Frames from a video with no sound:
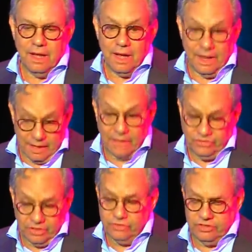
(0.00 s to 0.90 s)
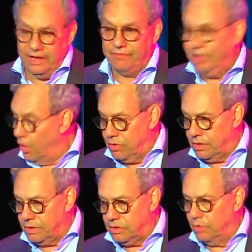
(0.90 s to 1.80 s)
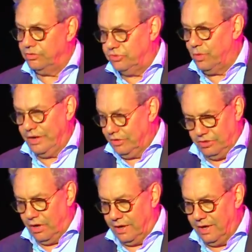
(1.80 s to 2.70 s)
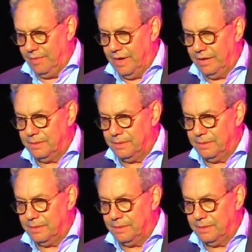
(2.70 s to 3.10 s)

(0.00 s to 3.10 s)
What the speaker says: I seriously have no clue as to what you're talking about.